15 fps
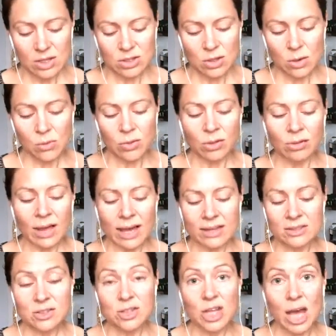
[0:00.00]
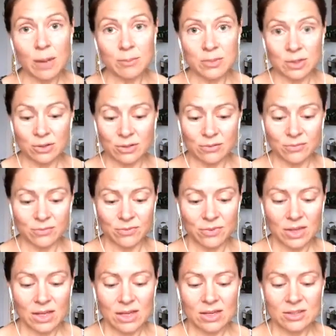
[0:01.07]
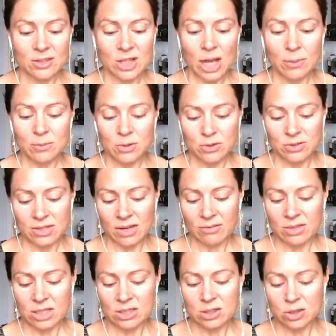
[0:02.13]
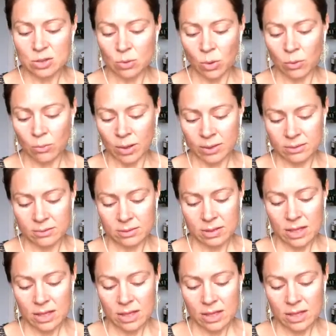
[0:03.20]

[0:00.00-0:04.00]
So the last chapter, Chapter 7, it's a short one.